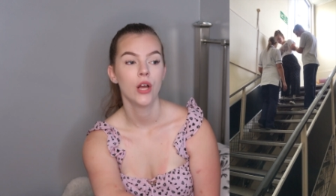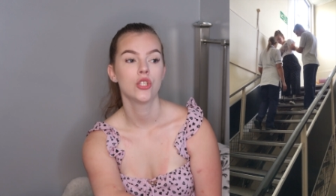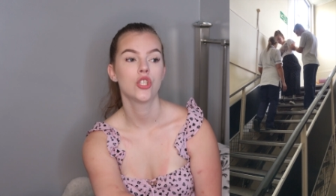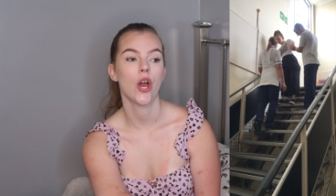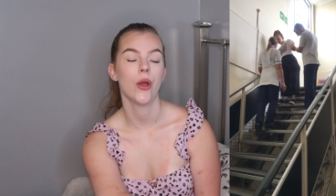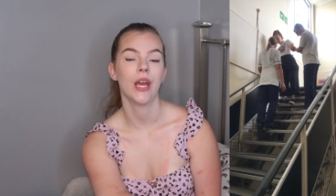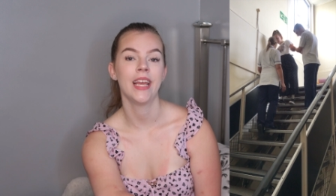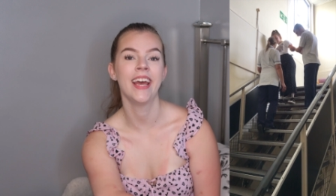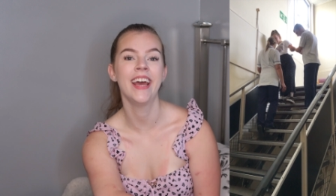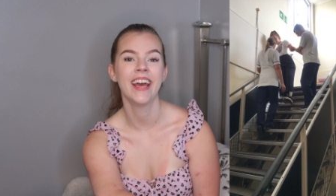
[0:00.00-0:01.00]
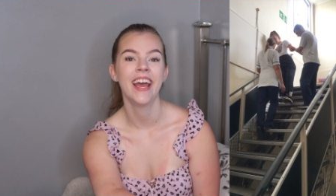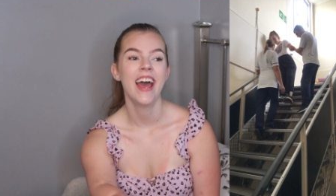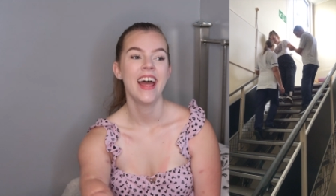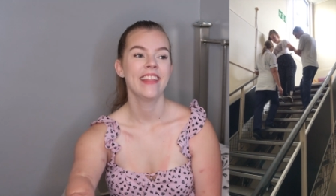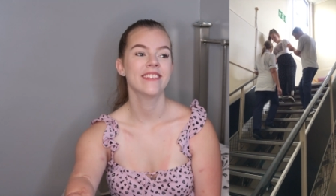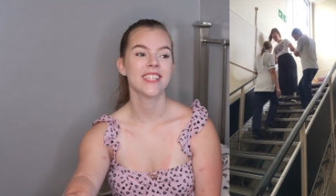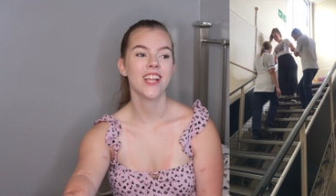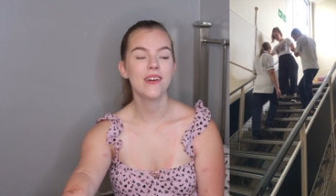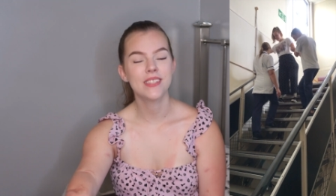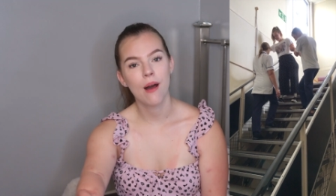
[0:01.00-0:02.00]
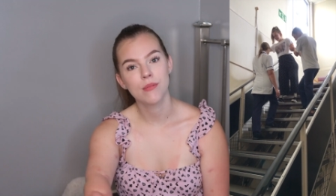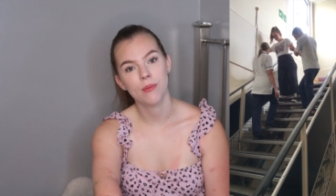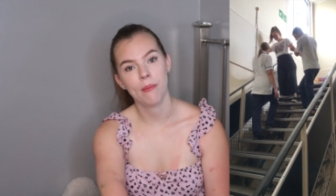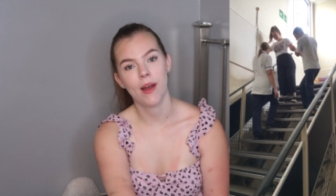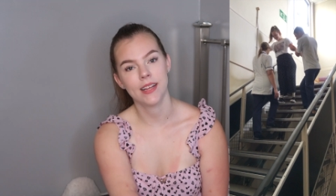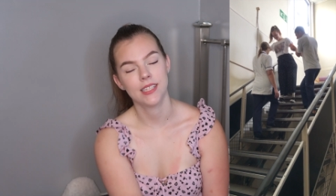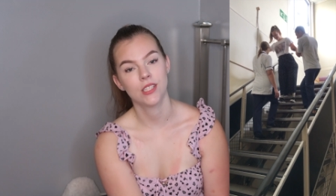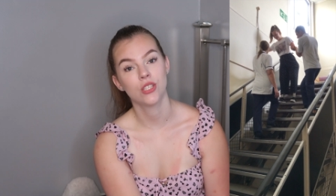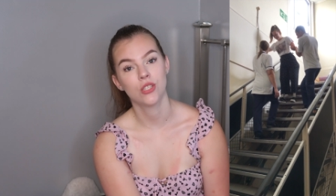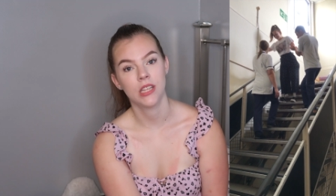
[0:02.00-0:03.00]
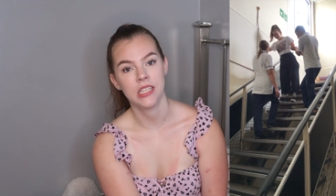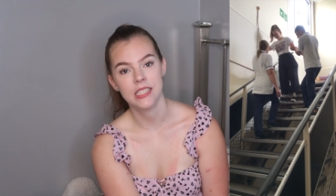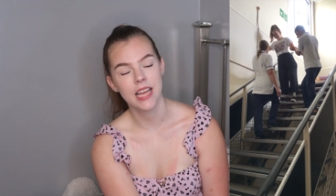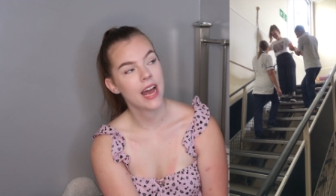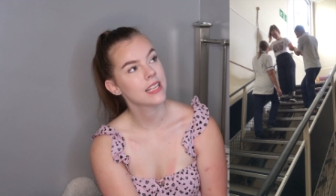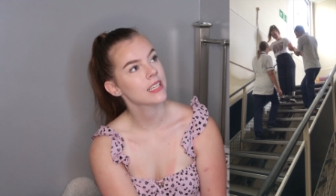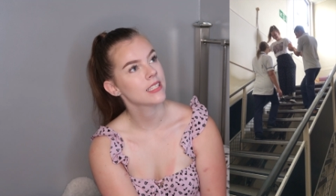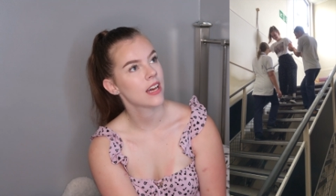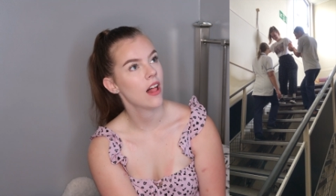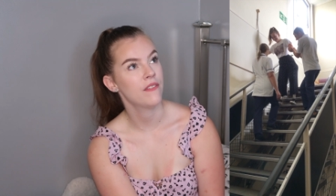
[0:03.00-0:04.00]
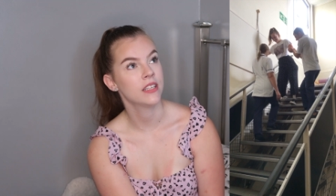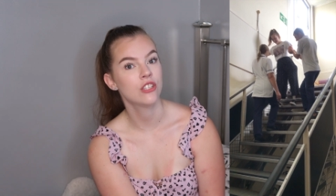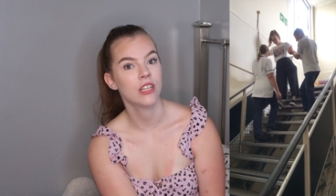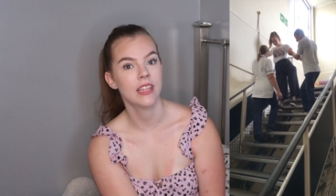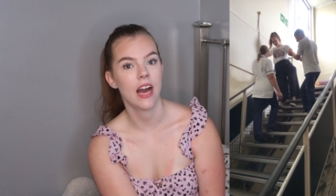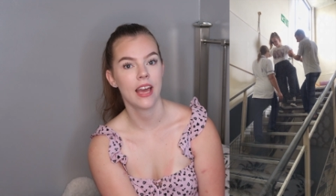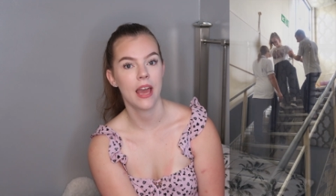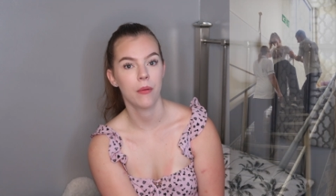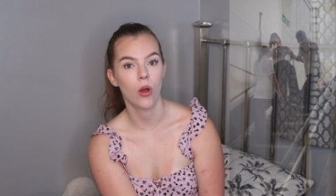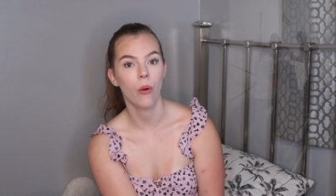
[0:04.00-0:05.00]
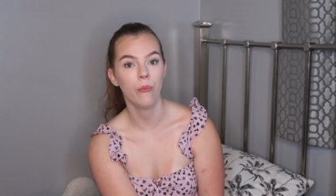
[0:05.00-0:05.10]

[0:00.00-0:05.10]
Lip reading: So there's a lot of times that we practiced doing the stairs until eventually that came